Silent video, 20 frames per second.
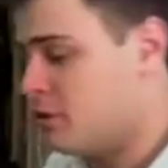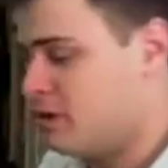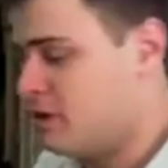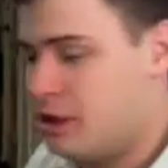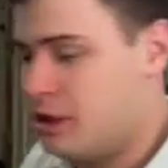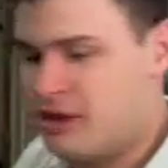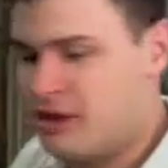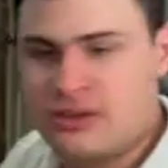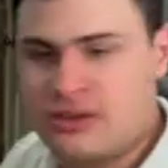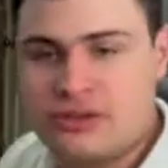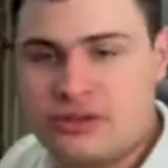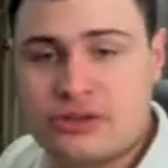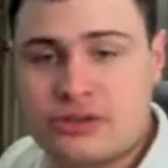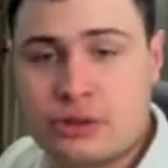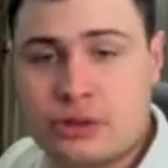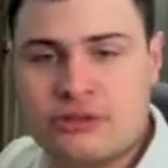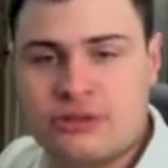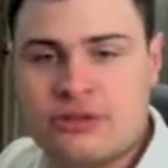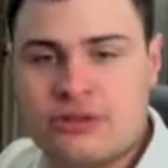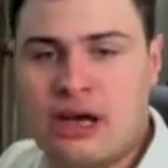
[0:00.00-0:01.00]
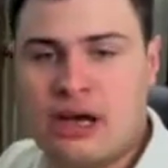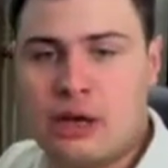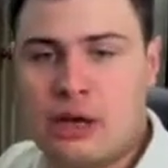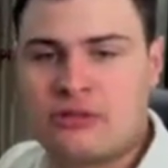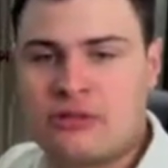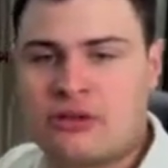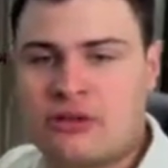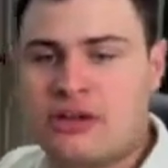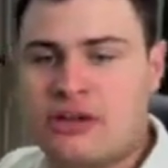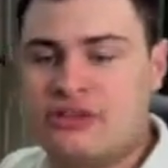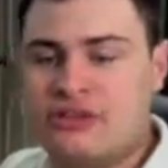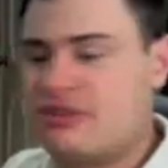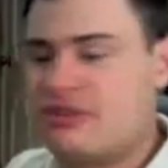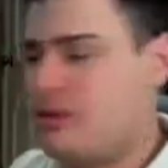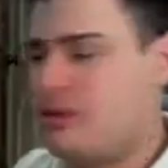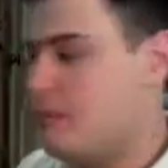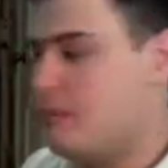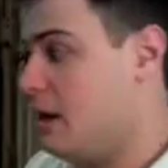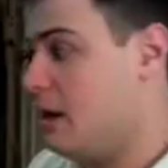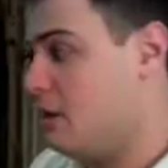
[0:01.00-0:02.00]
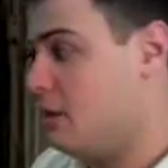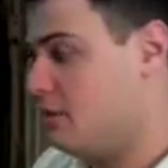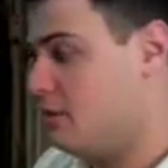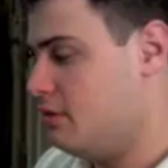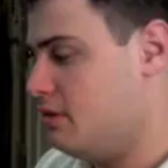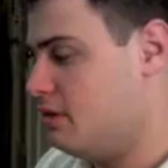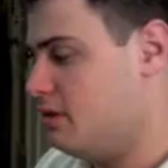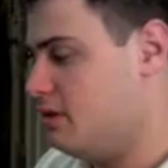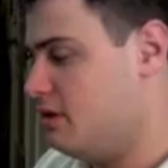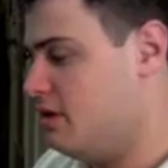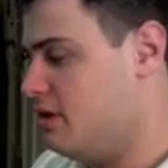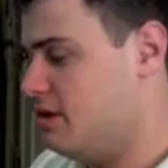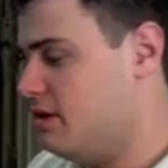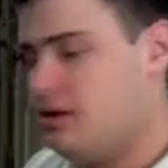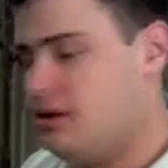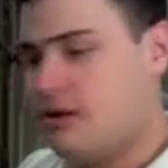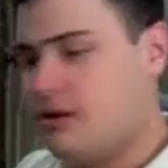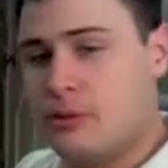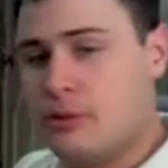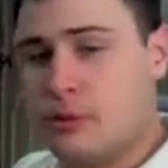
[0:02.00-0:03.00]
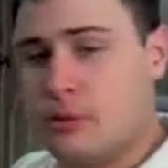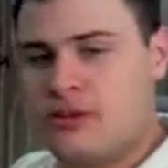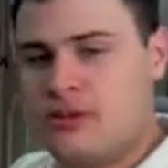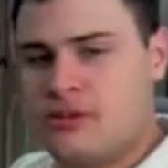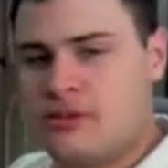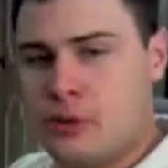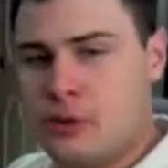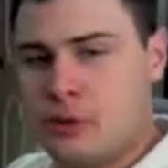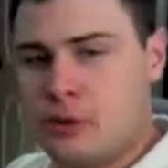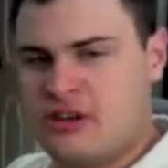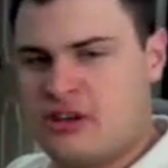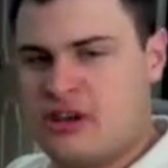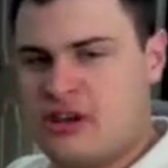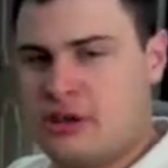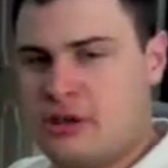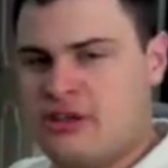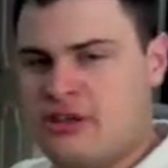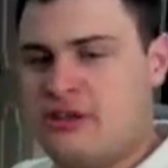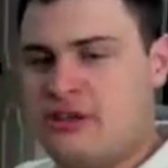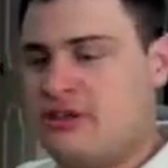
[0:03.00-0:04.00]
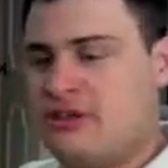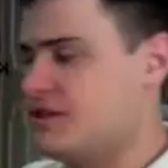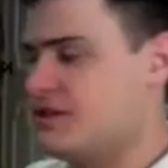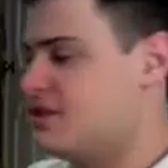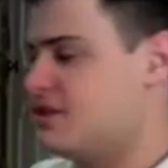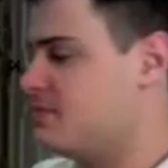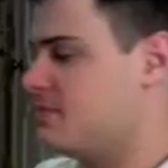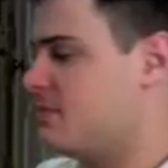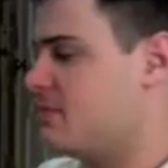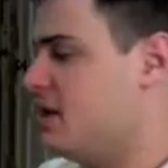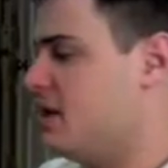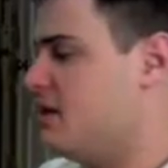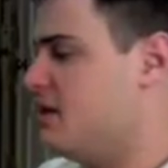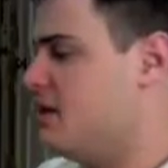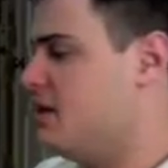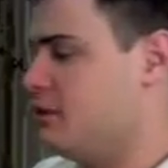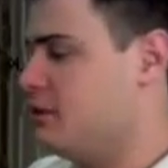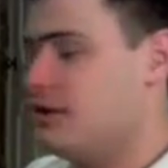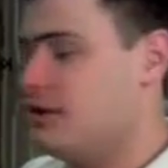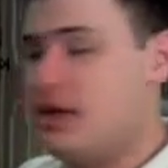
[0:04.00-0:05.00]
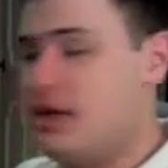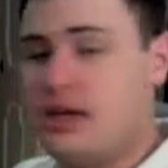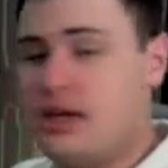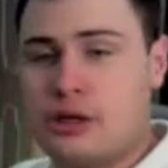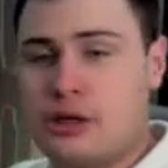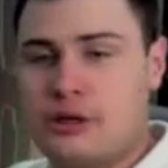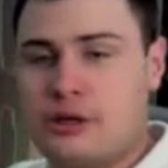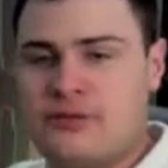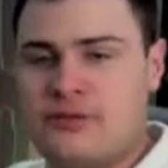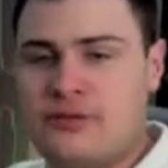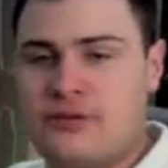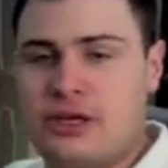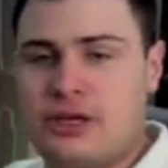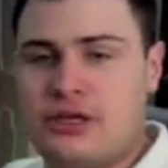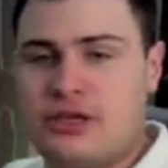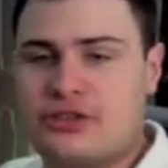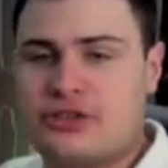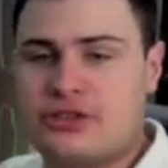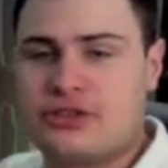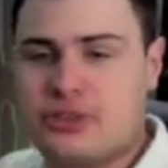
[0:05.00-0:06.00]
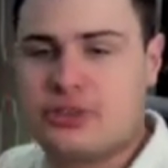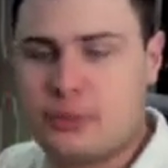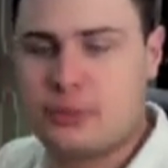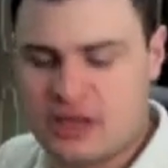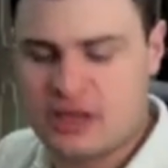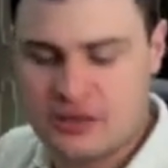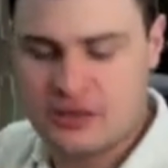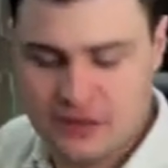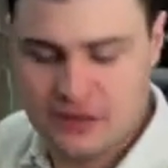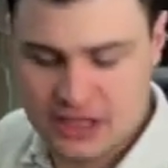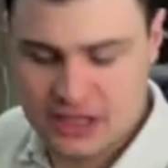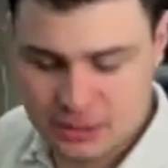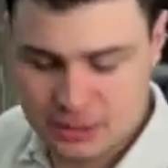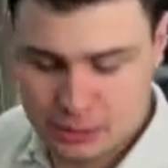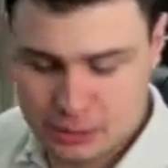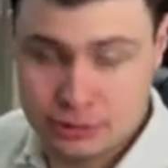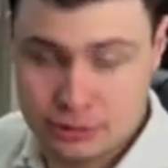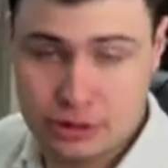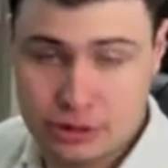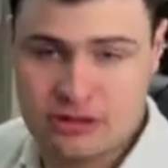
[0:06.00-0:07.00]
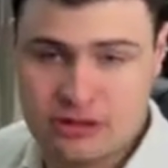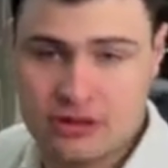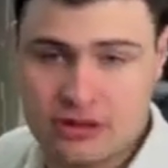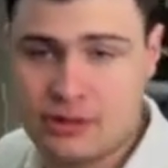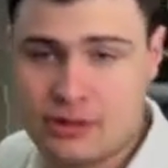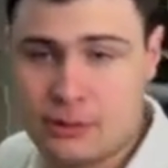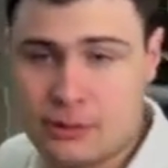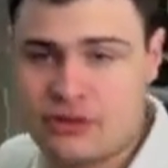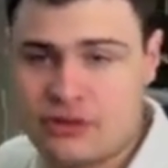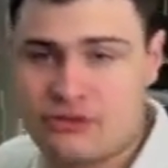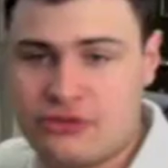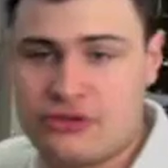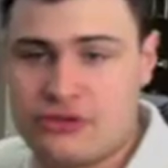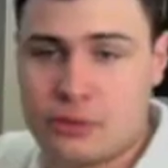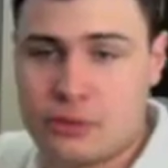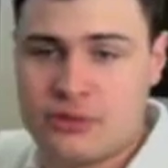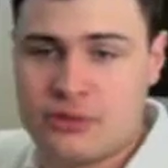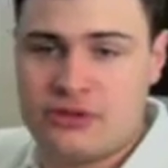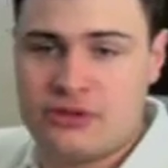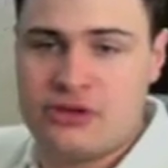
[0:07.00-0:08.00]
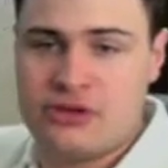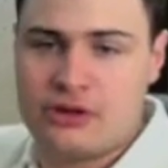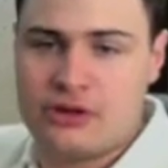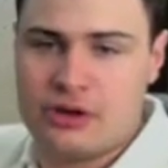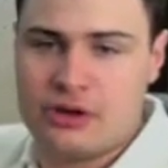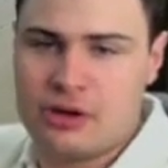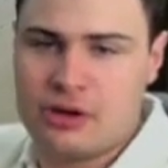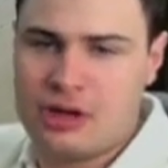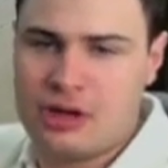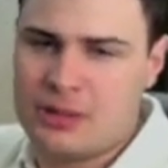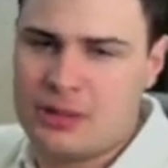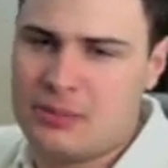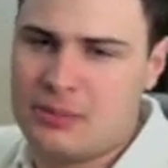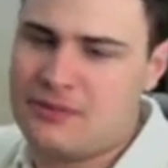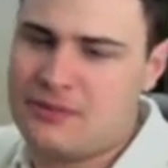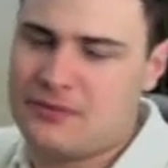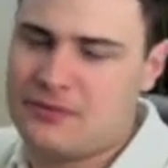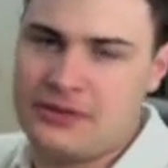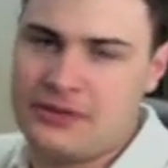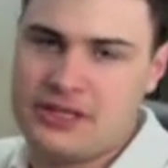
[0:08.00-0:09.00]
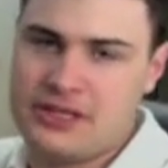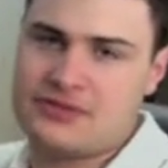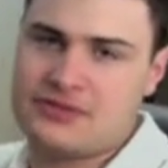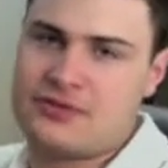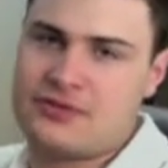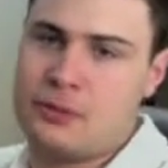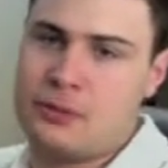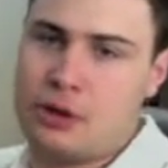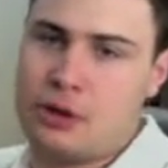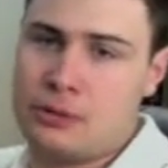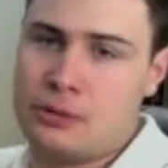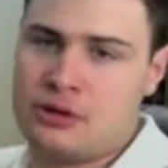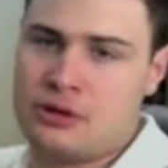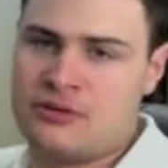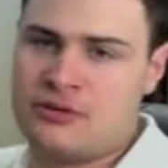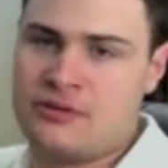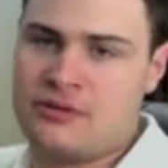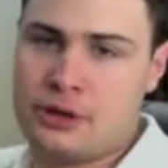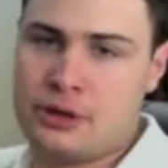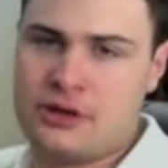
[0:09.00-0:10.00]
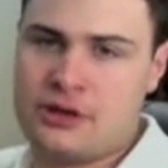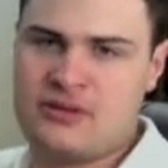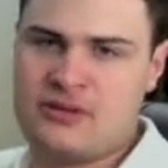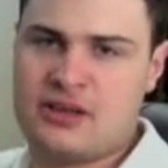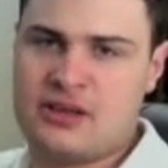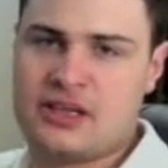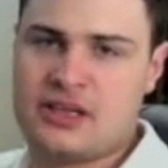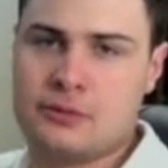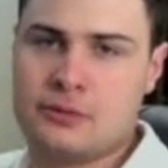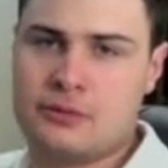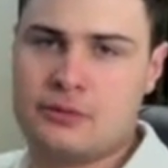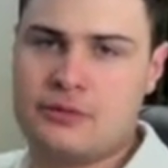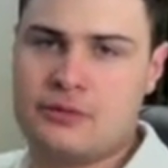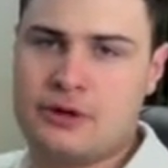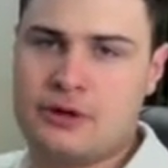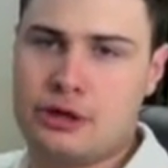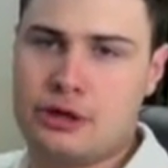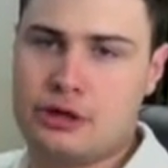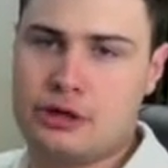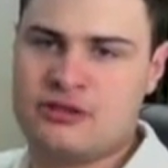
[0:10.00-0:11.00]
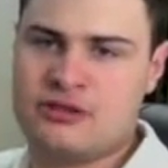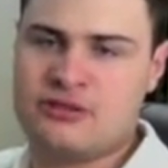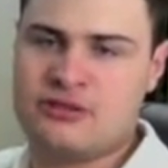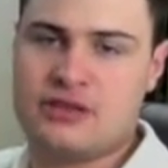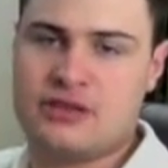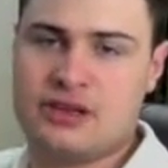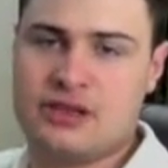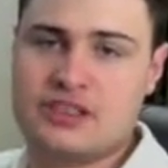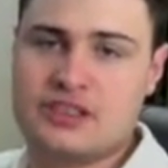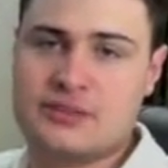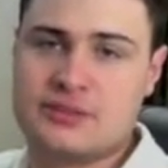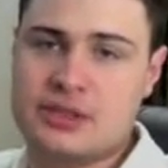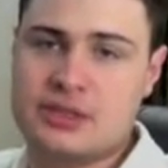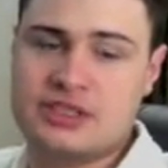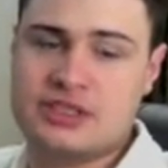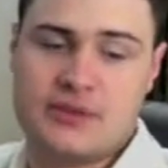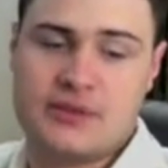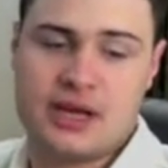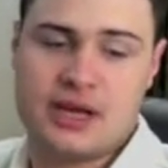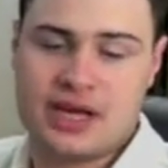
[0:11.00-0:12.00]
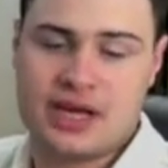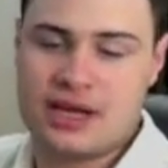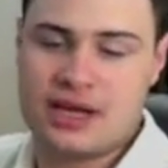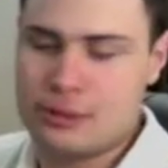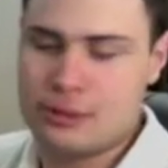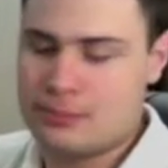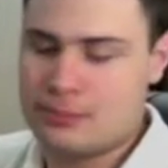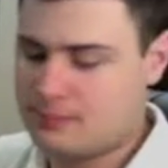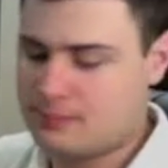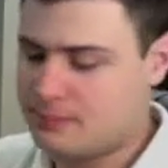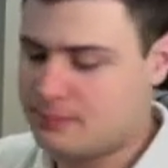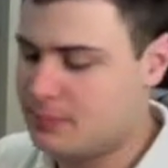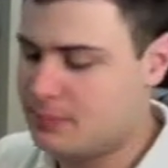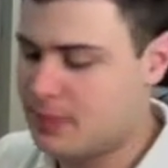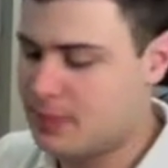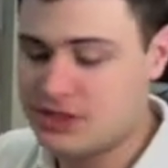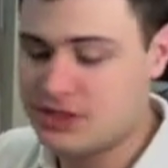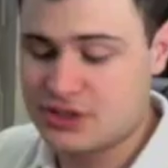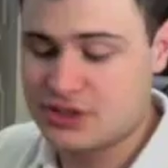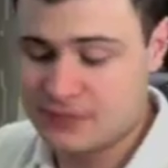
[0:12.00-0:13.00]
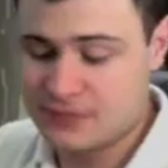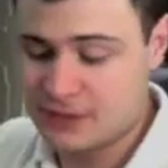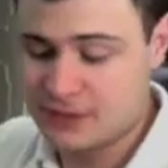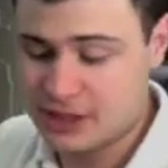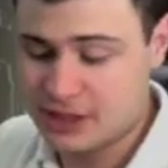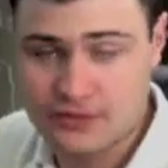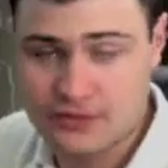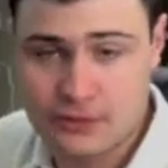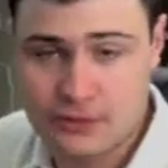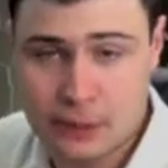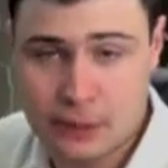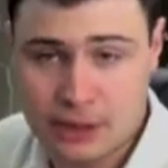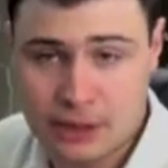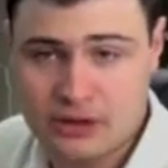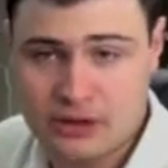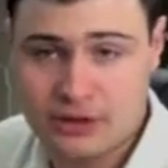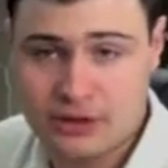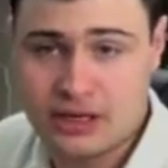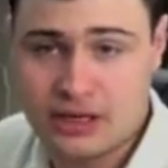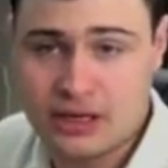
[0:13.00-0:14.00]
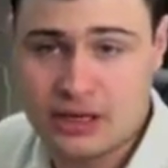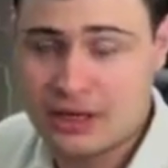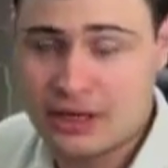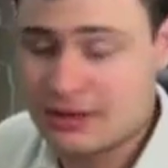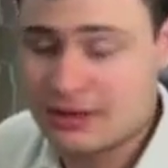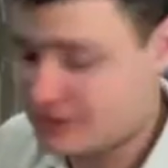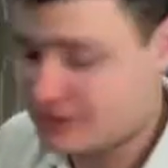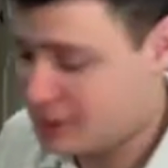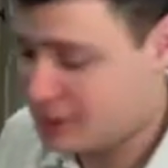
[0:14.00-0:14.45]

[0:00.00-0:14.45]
and I'll use little dowel rods to mount the wooden board onto this. And then I'll take fleece or some kind of flexible material. It can be a shirt material, but fleece from Walmart, very flexible, very inexpensive. I got a bunch of fleece for about $13.